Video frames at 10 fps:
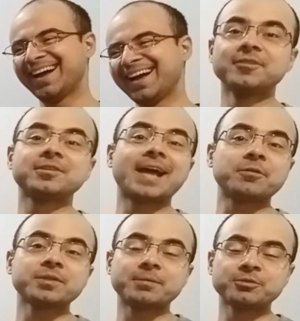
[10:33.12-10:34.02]
So that
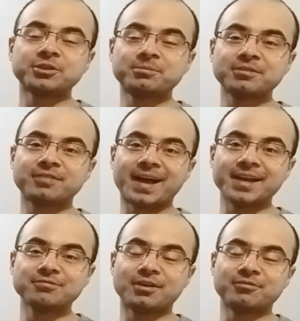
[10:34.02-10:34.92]
was episode number
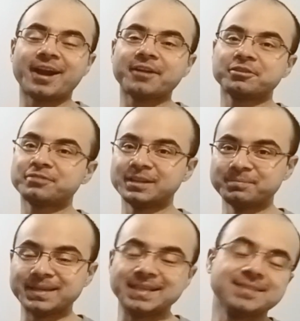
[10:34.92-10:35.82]
five of Drag Race
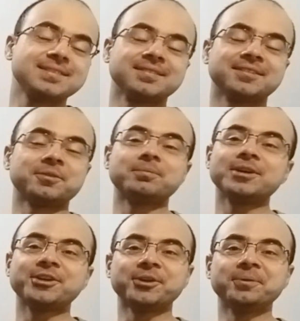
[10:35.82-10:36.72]
Philippines season
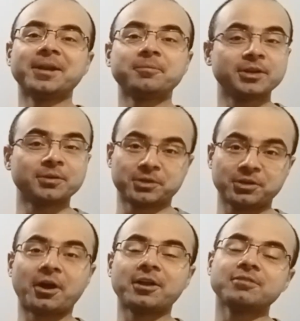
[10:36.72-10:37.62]
number two. Let me know what you
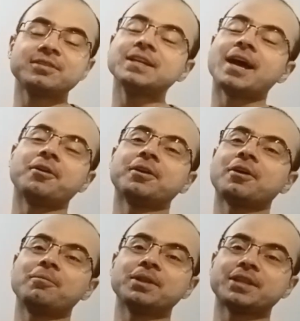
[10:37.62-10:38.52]
thought of it down in the
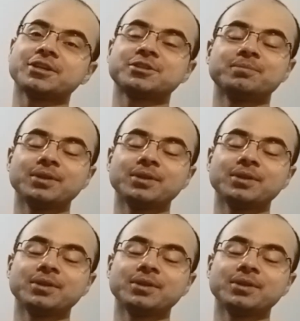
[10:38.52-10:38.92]
comment section below.